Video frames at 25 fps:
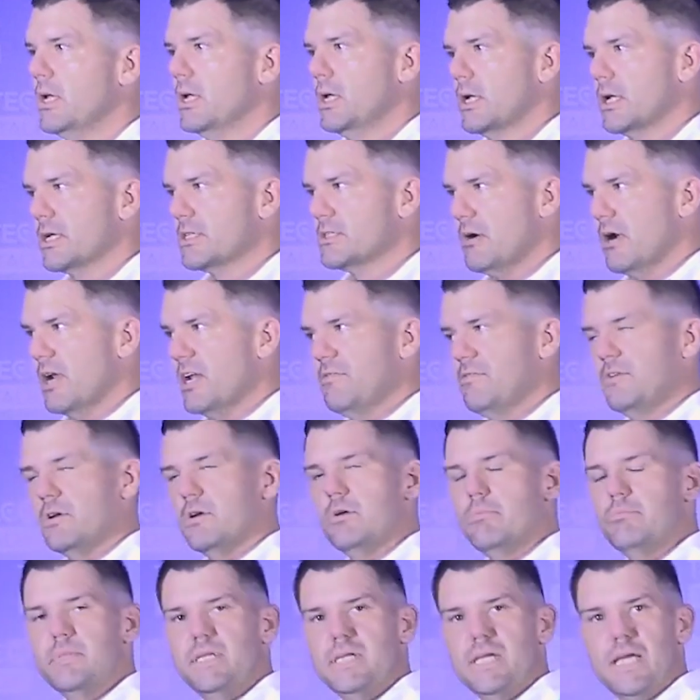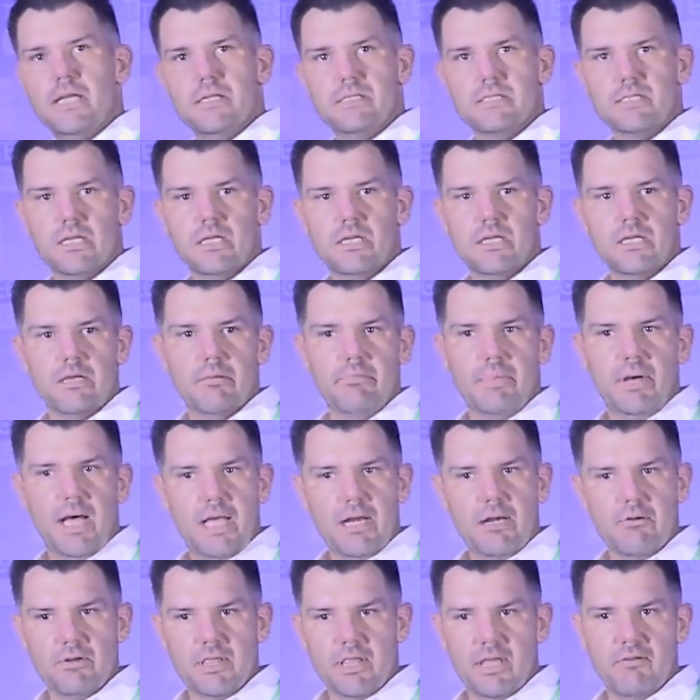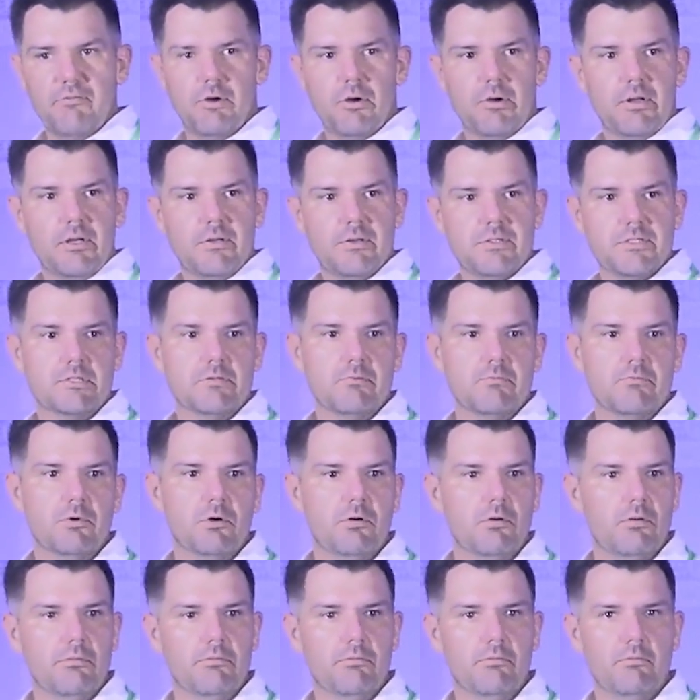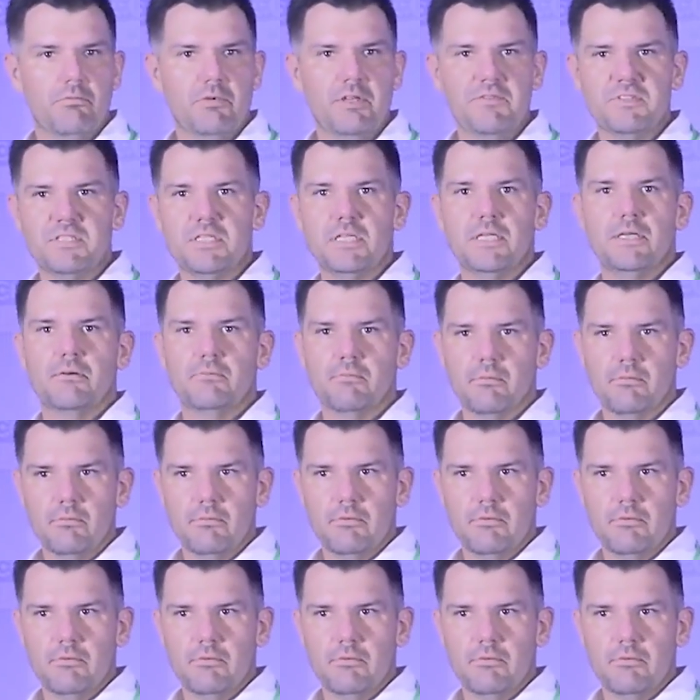Because, right, if your data is getting combined with everyone else, well, we've seen,